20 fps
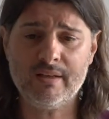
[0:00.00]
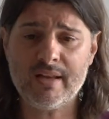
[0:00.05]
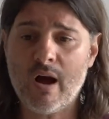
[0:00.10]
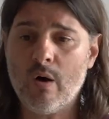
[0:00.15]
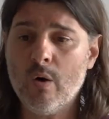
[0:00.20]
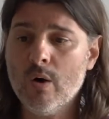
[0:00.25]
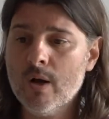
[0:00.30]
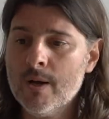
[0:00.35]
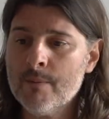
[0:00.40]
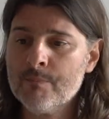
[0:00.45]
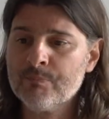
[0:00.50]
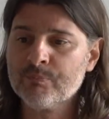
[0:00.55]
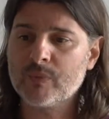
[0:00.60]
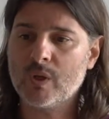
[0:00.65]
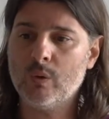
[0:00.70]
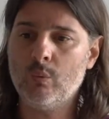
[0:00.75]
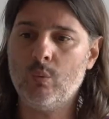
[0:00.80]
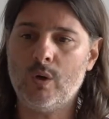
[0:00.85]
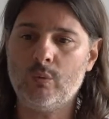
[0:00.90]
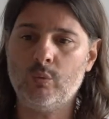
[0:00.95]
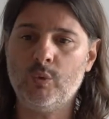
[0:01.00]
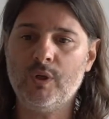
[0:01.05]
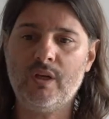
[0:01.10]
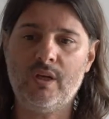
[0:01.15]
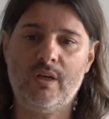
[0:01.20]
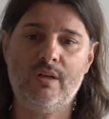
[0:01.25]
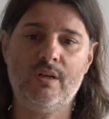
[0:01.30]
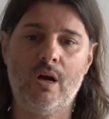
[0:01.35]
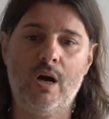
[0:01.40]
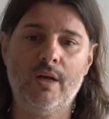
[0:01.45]
Now, what we
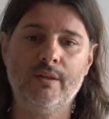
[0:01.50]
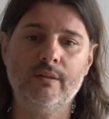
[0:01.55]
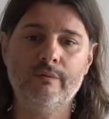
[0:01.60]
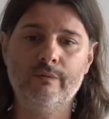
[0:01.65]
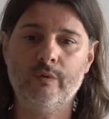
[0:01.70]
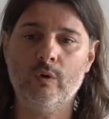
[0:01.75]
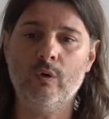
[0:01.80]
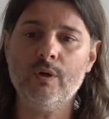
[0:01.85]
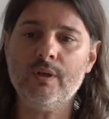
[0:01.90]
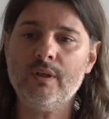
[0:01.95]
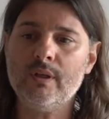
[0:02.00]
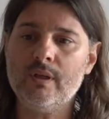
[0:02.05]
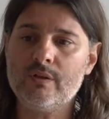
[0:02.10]
cannot avoid